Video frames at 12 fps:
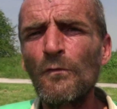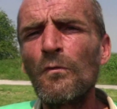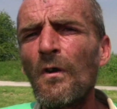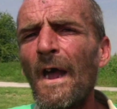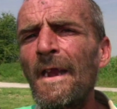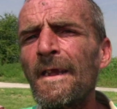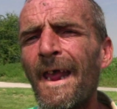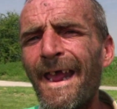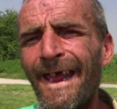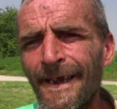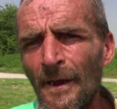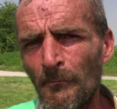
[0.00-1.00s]
or an
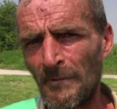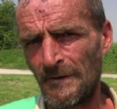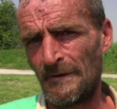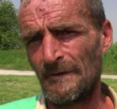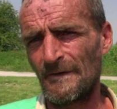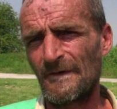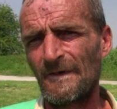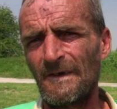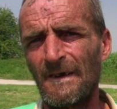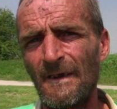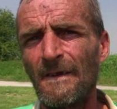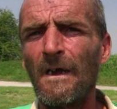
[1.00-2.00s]
element
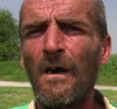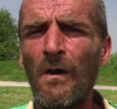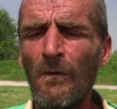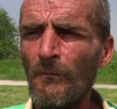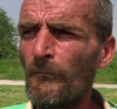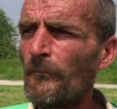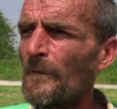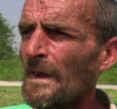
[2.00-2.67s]
of